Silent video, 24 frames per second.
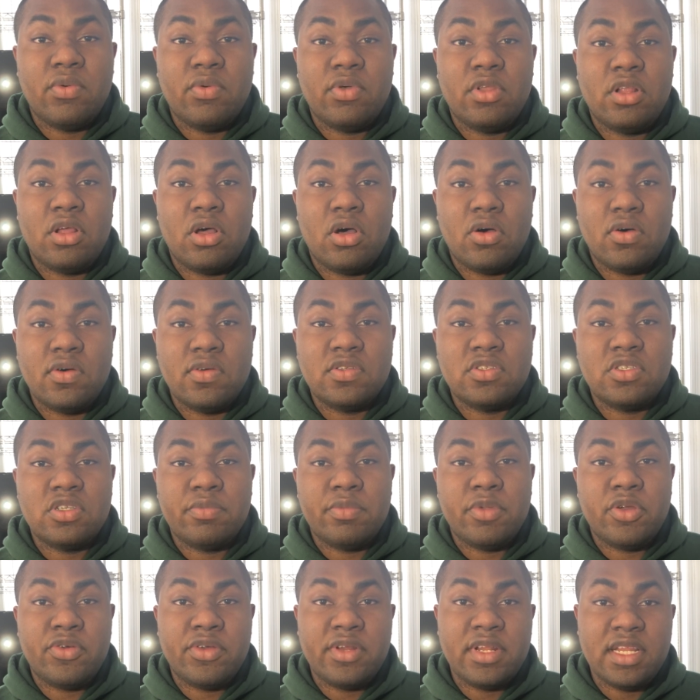will also
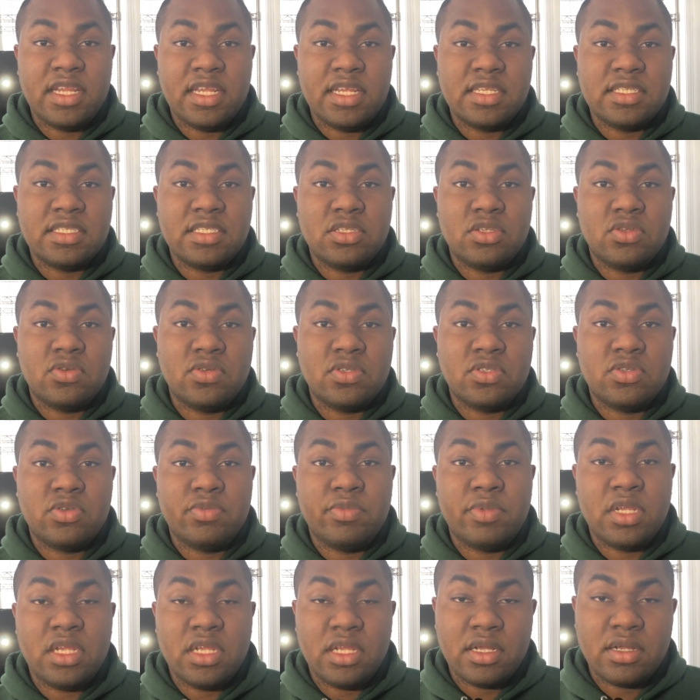be released. Those will
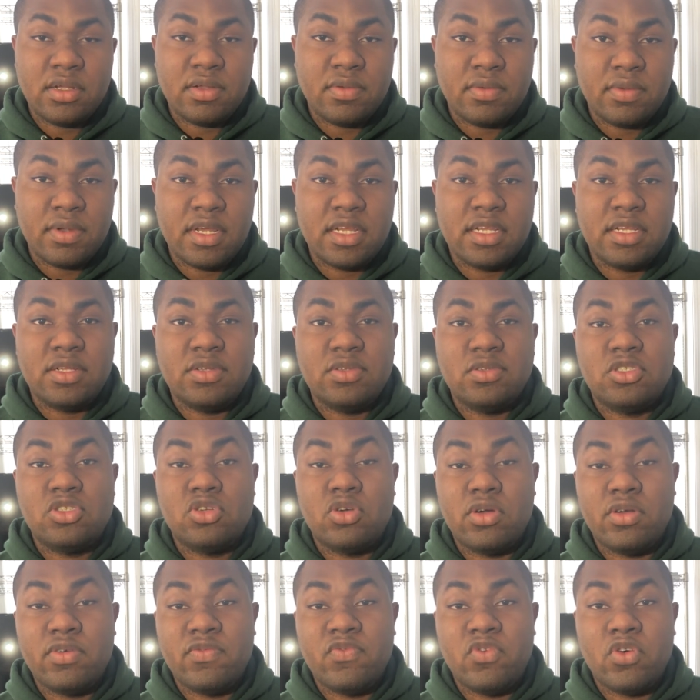be
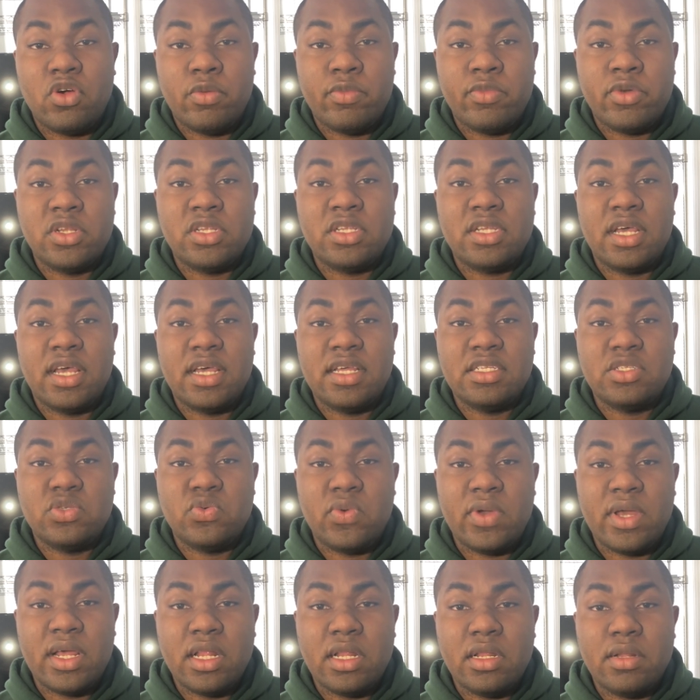short format as
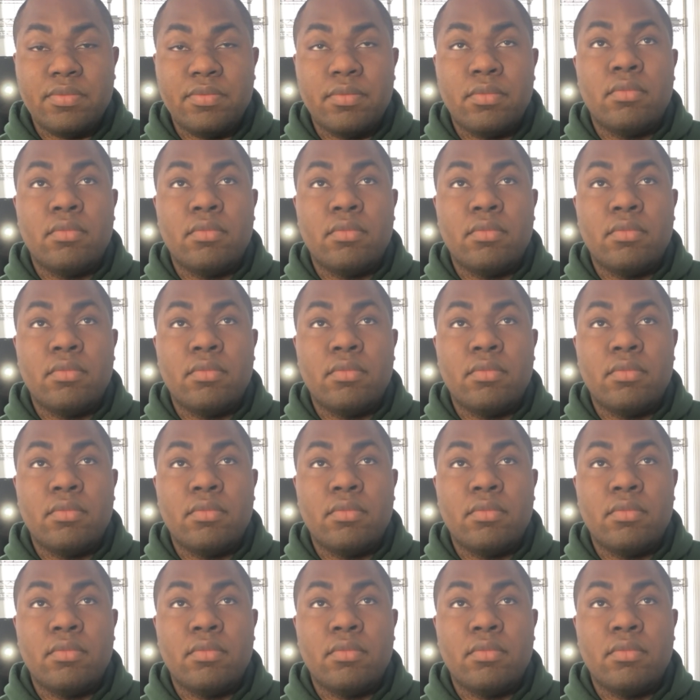well.